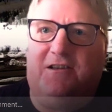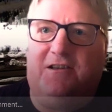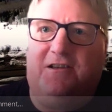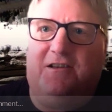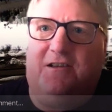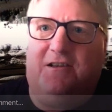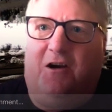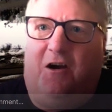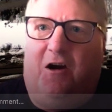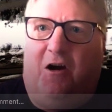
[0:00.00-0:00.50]

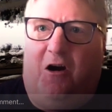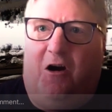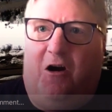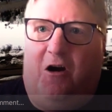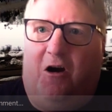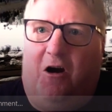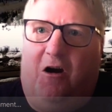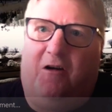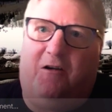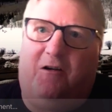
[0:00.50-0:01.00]
are
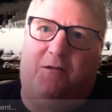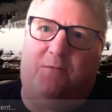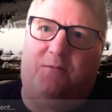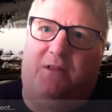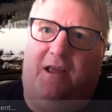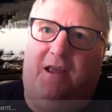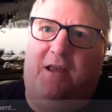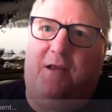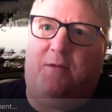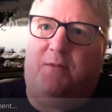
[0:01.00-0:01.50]
hardly
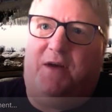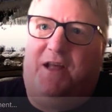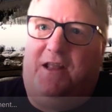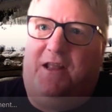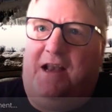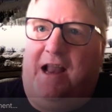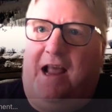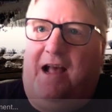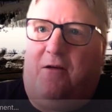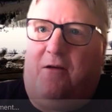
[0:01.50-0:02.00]
playing, but
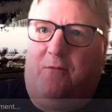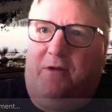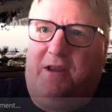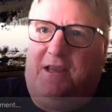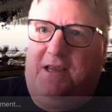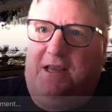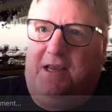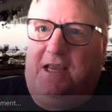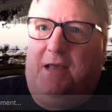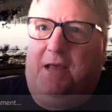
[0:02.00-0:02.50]
now we
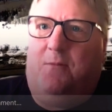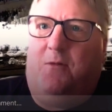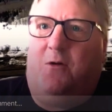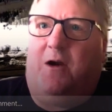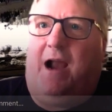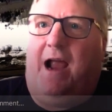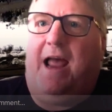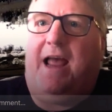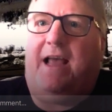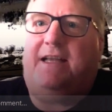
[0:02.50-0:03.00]
can get more
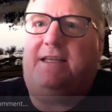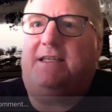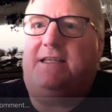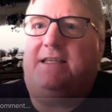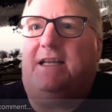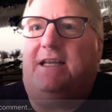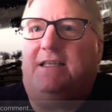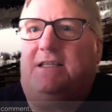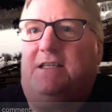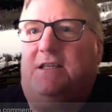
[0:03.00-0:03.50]

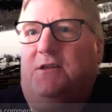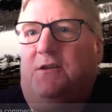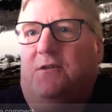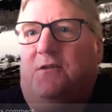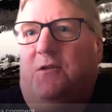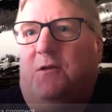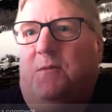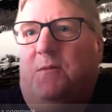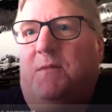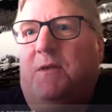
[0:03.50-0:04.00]
access to
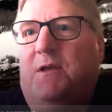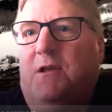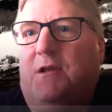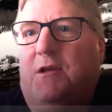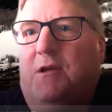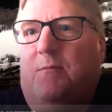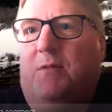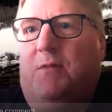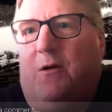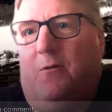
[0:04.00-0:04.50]
them,
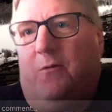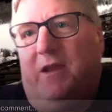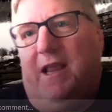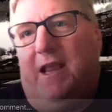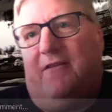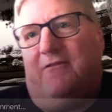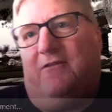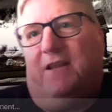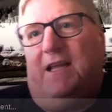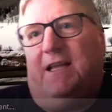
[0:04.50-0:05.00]
but we
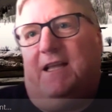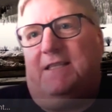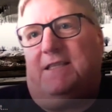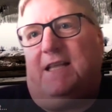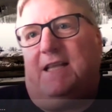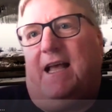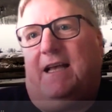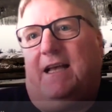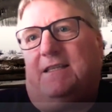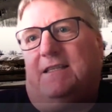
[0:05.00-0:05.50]
have less
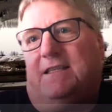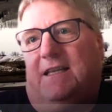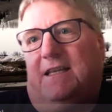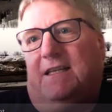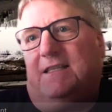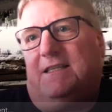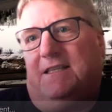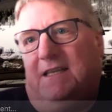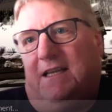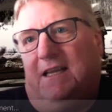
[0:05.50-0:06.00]

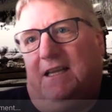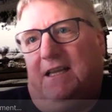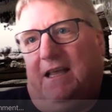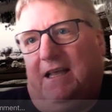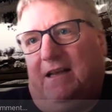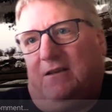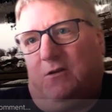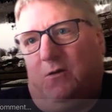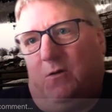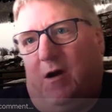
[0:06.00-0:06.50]
access to
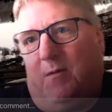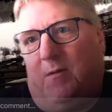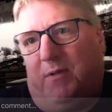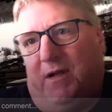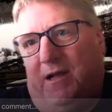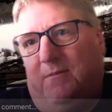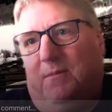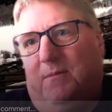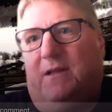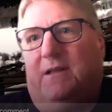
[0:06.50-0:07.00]
get to our
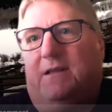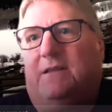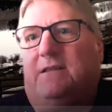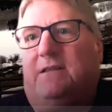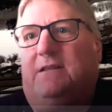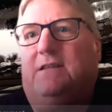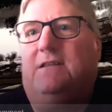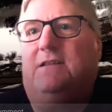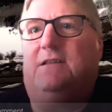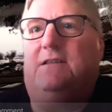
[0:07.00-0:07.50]
public.
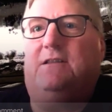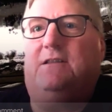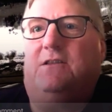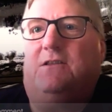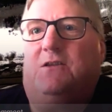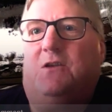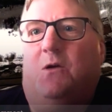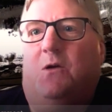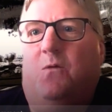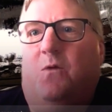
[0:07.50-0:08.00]

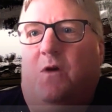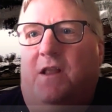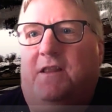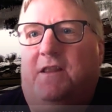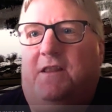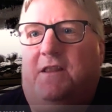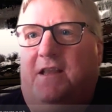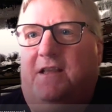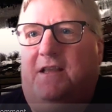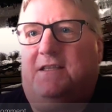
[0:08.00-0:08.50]
So one
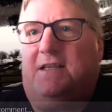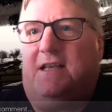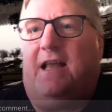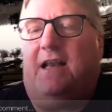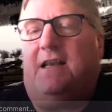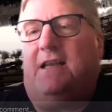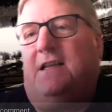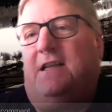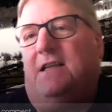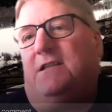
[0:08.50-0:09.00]
thing's
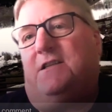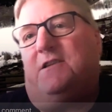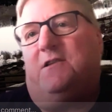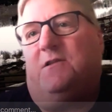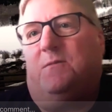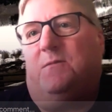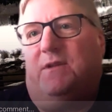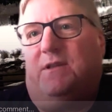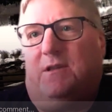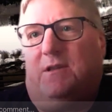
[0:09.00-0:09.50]
gotten easier,
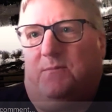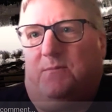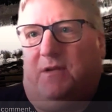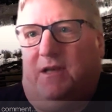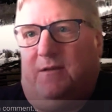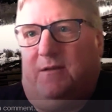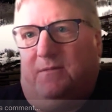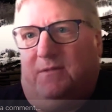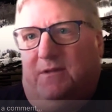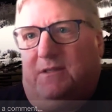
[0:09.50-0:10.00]
but the
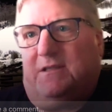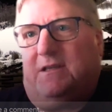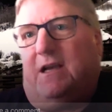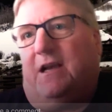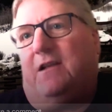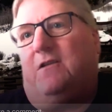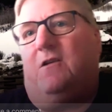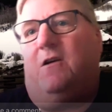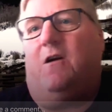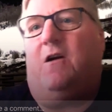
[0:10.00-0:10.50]
public's
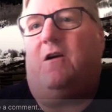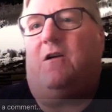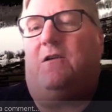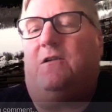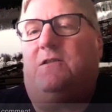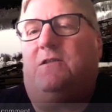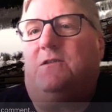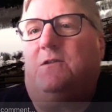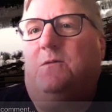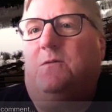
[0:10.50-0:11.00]
gotten harder.
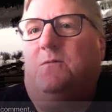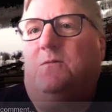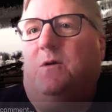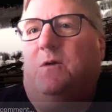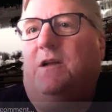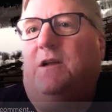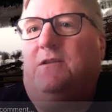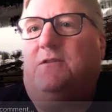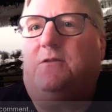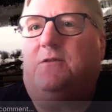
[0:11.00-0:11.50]
So
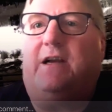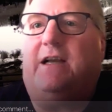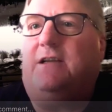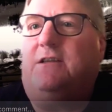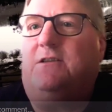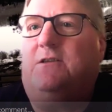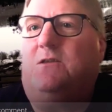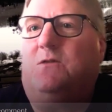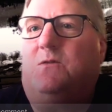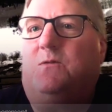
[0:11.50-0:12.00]
what
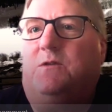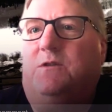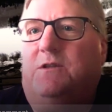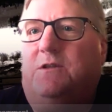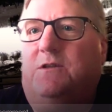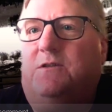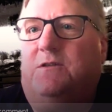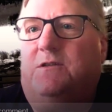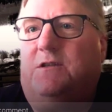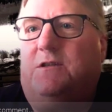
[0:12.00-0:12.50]
directions would
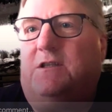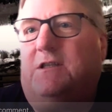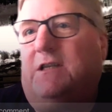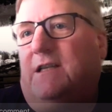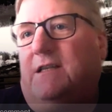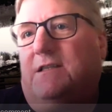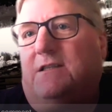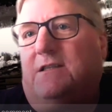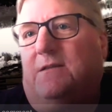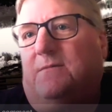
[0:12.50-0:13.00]
you
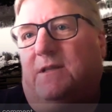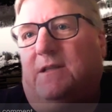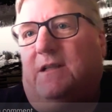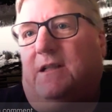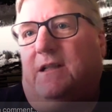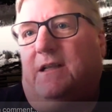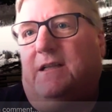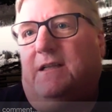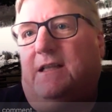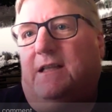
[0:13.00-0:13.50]
suggest something
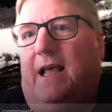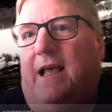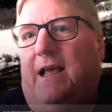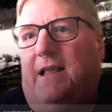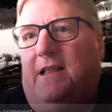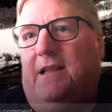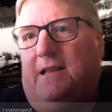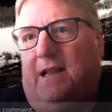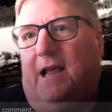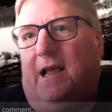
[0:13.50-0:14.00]
like
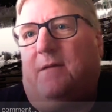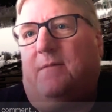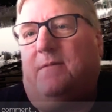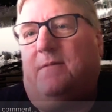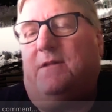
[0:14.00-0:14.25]
that? And how,